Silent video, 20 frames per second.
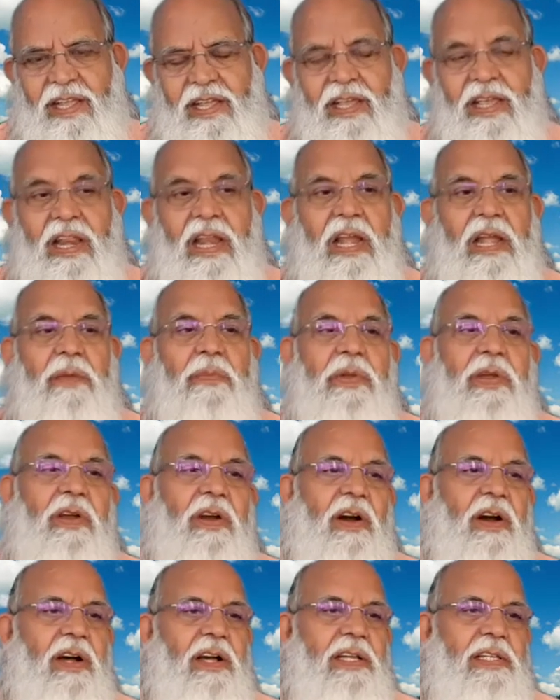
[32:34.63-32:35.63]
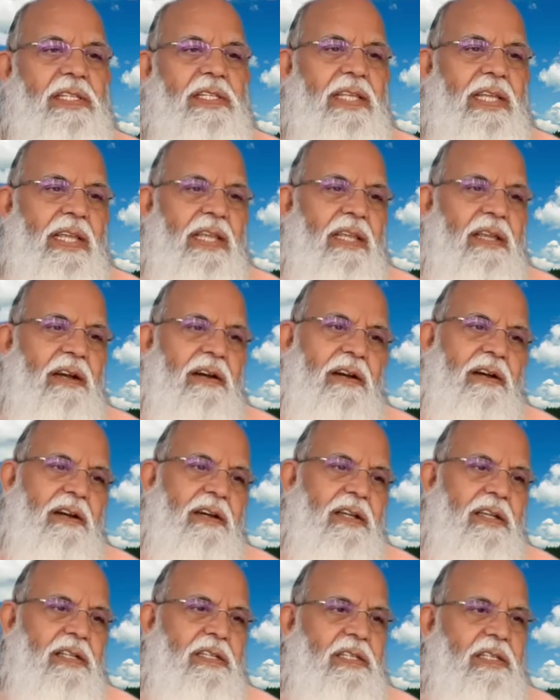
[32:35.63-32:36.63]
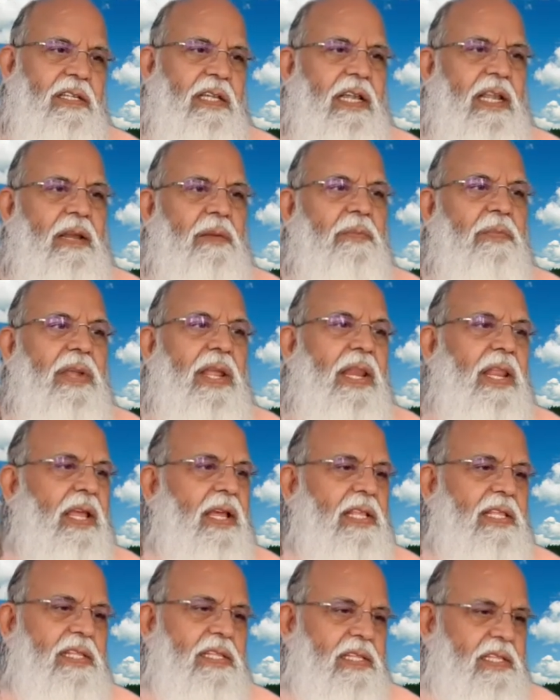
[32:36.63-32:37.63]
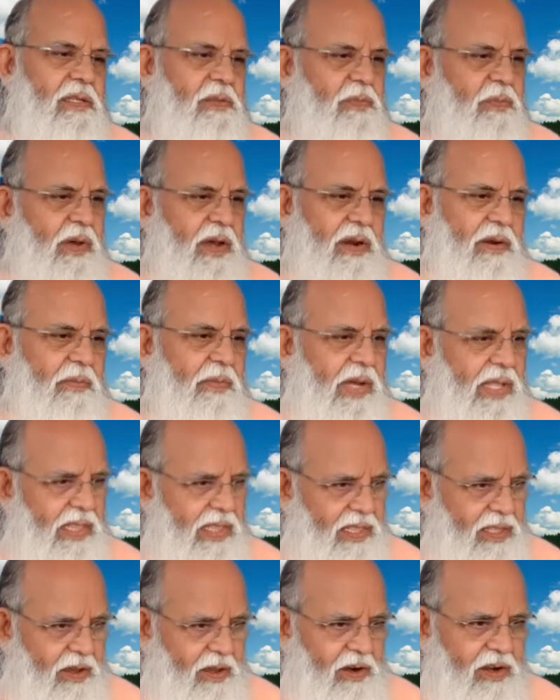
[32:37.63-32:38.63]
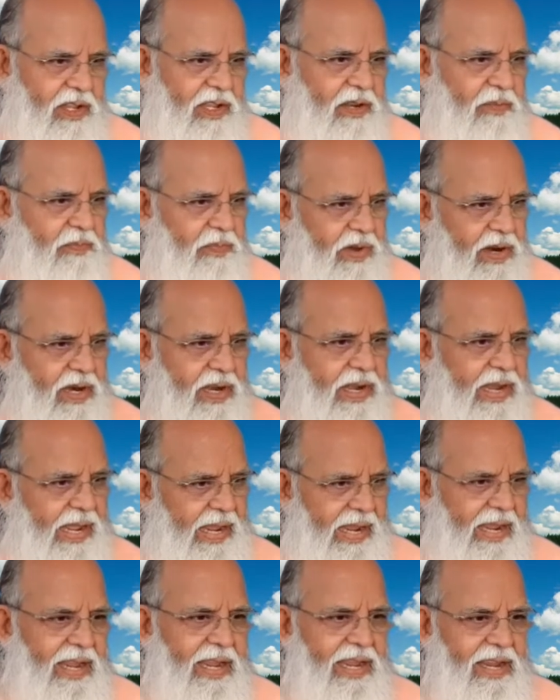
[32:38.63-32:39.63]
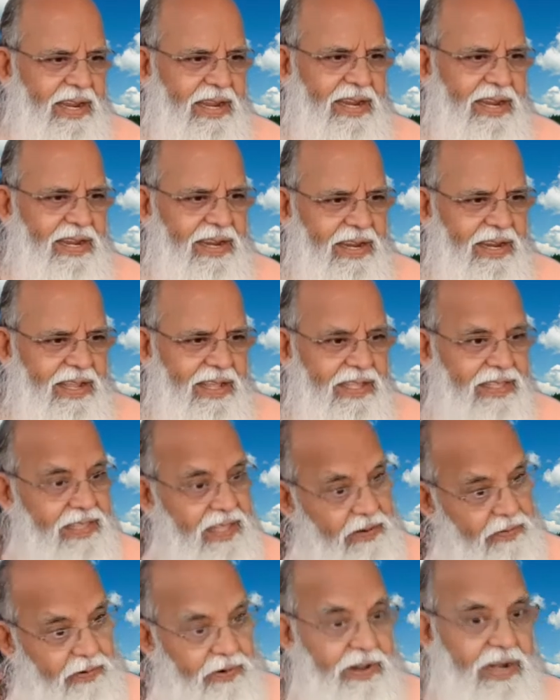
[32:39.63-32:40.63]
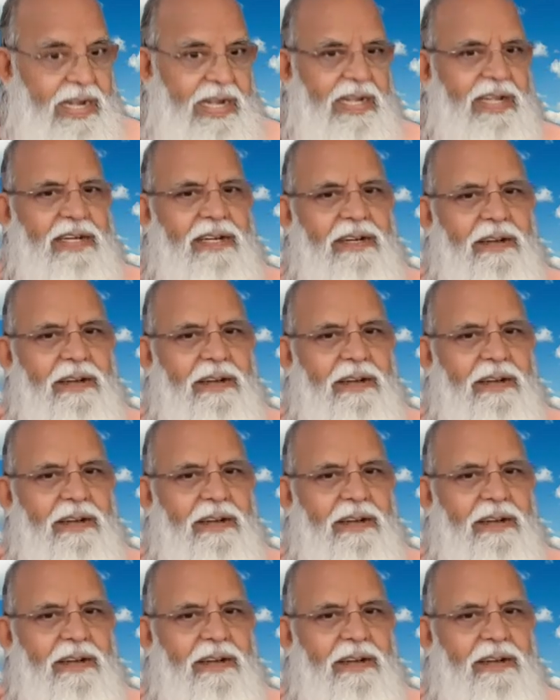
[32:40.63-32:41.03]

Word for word: Great because he earns in millions per month or per day. Therefore, great.